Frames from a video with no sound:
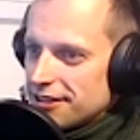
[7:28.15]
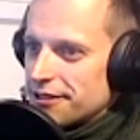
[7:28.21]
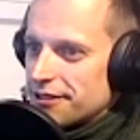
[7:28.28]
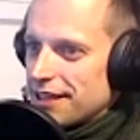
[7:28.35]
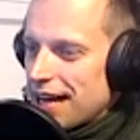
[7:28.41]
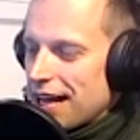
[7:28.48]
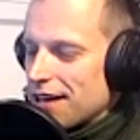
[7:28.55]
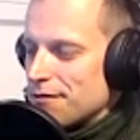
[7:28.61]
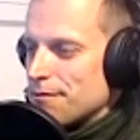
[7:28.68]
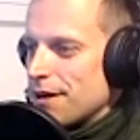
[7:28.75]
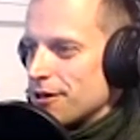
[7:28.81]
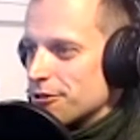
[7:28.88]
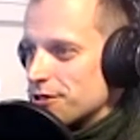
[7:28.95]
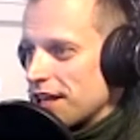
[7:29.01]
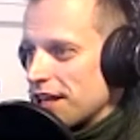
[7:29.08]
cat and
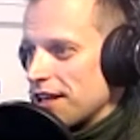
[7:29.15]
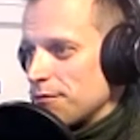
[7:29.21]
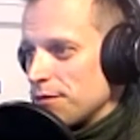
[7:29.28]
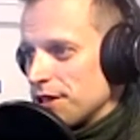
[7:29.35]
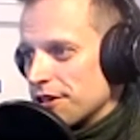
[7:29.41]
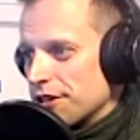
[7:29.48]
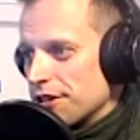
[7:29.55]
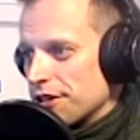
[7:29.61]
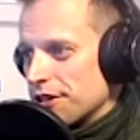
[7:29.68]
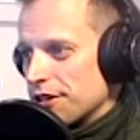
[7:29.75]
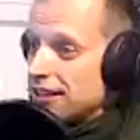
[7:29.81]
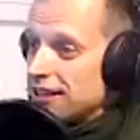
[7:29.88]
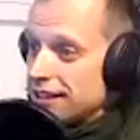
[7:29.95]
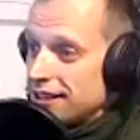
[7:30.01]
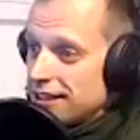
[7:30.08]
mouse game here of,
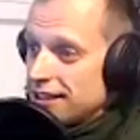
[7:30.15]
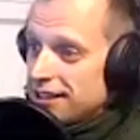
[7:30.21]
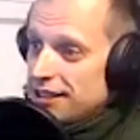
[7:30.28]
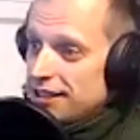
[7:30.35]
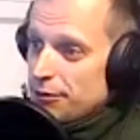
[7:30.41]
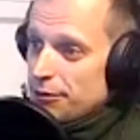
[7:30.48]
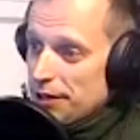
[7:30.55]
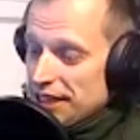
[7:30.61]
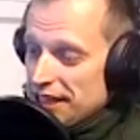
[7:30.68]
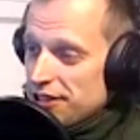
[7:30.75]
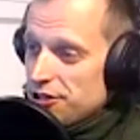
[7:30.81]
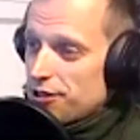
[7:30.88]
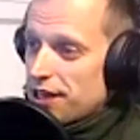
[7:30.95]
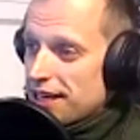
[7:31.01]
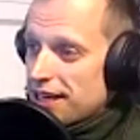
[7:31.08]
well, we
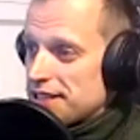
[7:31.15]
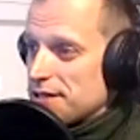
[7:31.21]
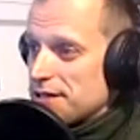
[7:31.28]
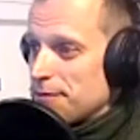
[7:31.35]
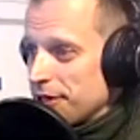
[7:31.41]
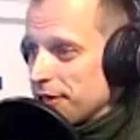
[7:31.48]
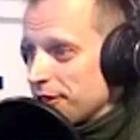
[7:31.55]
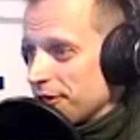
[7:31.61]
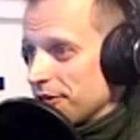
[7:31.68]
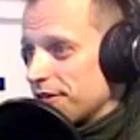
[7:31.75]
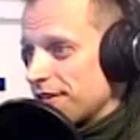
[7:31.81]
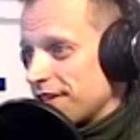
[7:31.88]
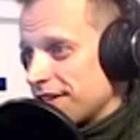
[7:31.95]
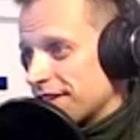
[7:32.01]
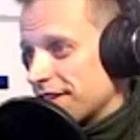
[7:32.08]
need you guys to build,
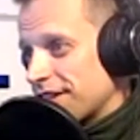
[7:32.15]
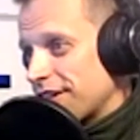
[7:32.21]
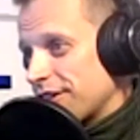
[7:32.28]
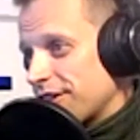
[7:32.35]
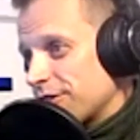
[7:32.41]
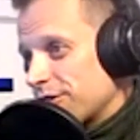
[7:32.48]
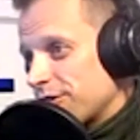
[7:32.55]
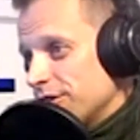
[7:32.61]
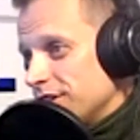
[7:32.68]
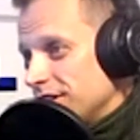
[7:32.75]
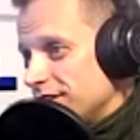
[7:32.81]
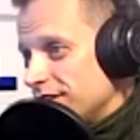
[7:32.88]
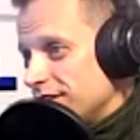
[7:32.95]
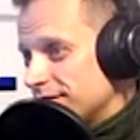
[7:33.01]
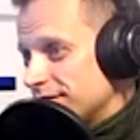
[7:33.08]
and they're going to go, cool.
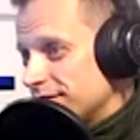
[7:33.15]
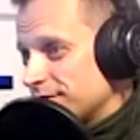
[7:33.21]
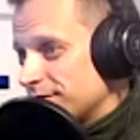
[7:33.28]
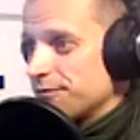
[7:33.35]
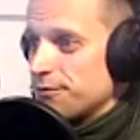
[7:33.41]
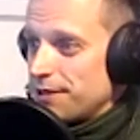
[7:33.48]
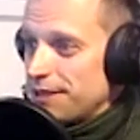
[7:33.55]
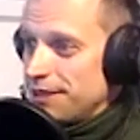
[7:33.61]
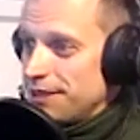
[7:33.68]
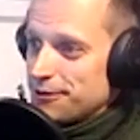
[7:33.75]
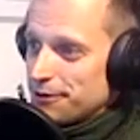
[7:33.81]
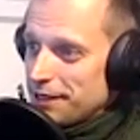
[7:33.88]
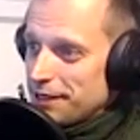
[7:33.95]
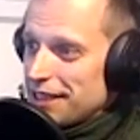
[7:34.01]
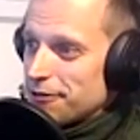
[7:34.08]

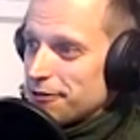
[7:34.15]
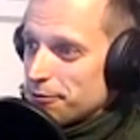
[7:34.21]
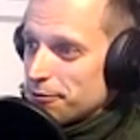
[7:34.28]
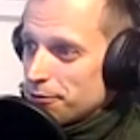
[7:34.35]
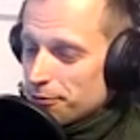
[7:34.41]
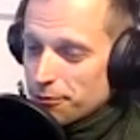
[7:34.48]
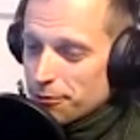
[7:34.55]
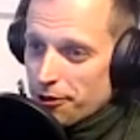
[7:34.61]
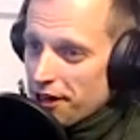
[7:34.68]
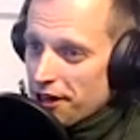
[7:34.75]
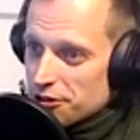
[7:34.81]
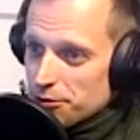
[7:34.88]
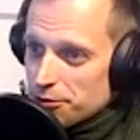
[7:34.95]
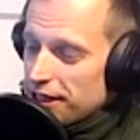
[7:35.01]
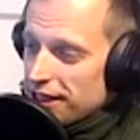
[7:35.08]
We're not
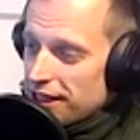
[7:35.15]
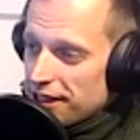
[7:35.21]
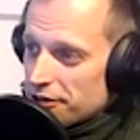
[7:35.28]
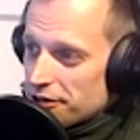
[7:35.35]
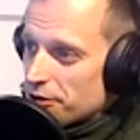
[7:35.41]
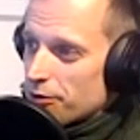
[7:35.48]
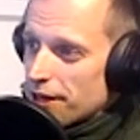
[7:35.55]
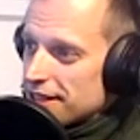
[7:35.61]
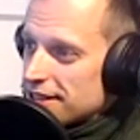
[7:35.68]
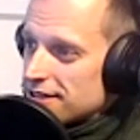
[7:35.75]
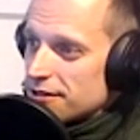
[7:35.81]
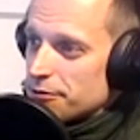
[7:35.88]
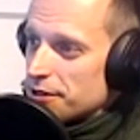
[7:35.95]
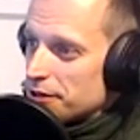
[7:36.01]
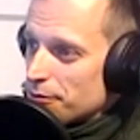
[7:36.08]
doing it at the rates that
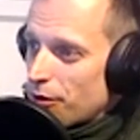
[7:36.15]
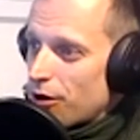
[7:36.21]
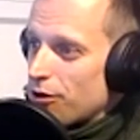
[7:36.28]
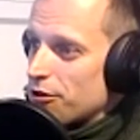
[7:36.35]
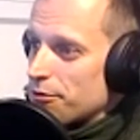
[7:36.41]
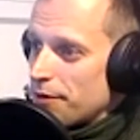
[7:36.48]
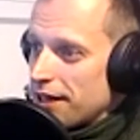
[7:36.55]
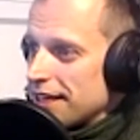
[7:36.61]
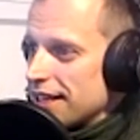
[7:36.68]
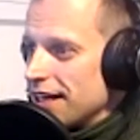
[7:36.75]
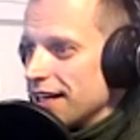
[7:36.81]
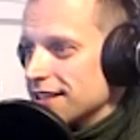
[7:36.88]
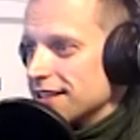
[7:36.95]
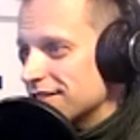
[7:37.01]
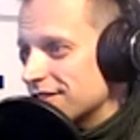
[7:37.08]
we can borrow the money
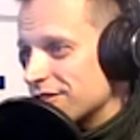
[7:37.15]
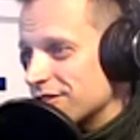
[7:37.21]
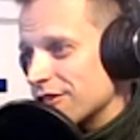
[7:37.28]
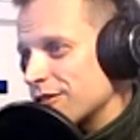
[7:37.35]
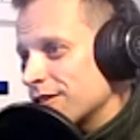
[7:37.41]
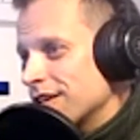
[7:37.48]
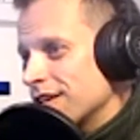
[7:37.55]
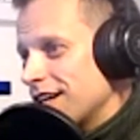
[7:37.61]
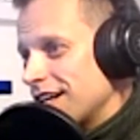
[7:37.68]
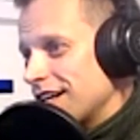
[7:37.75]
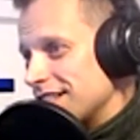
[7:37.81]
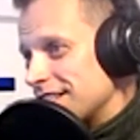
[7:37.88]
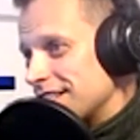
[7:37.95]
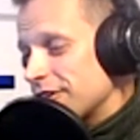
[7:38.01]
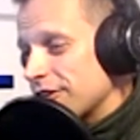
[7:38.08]
at. So
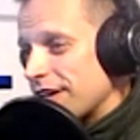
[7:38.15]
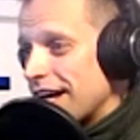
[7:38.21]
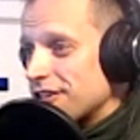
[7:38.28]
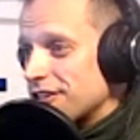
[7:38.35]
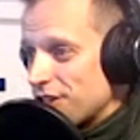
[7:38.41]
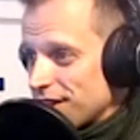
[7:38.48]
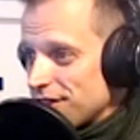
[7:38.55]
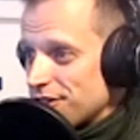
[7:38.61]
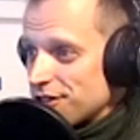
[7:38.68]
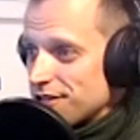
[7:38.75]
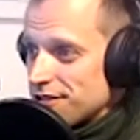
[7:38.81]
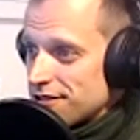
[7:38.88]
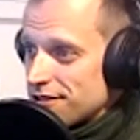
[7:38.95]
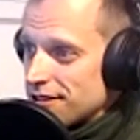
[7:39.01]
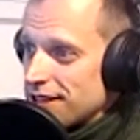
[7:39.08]
until that changes,